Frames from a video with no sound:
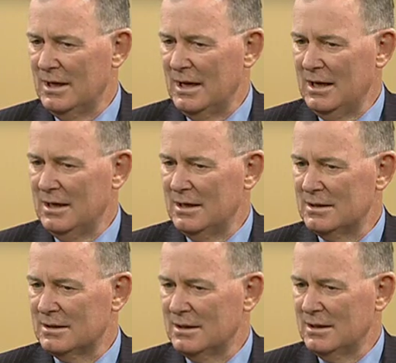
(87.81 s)

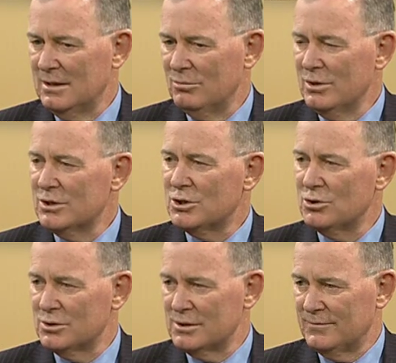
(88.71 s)
and
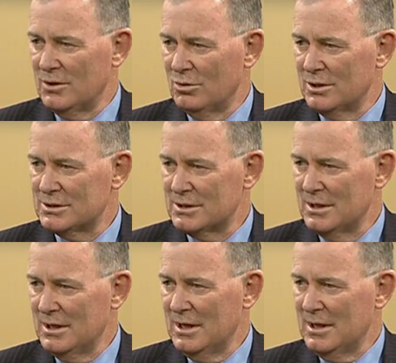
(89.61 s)
reinsurers have told us
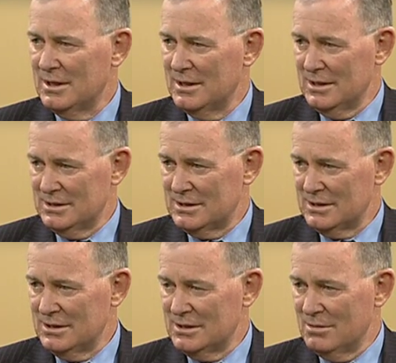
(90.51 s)
this
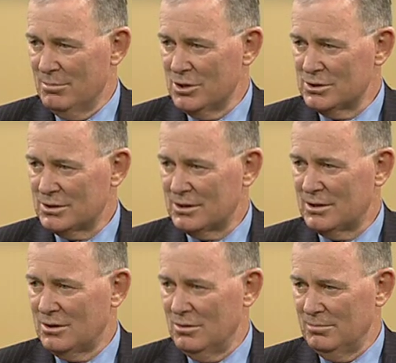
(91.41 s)
is the most
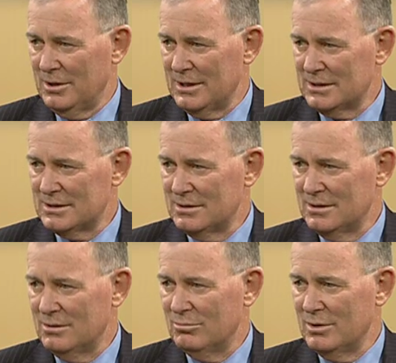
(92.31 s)
complex
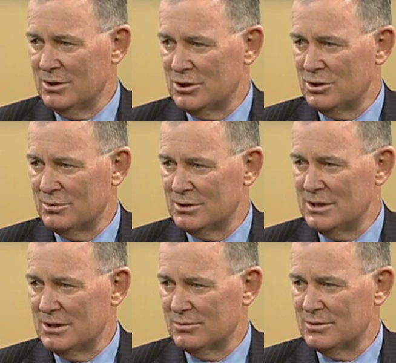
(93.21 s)
reinsurance
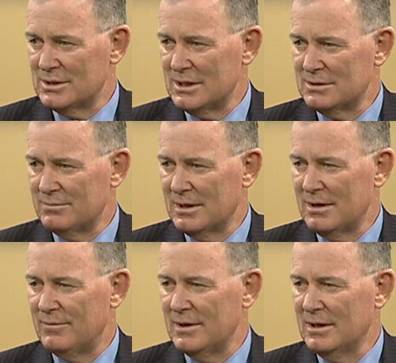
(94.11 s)
natural disaster
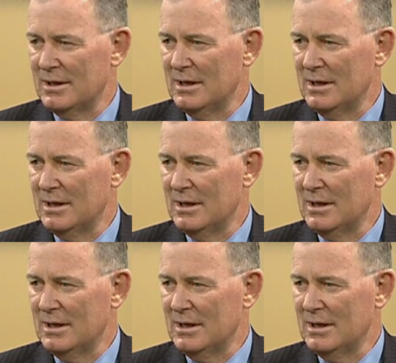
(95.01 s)
recovery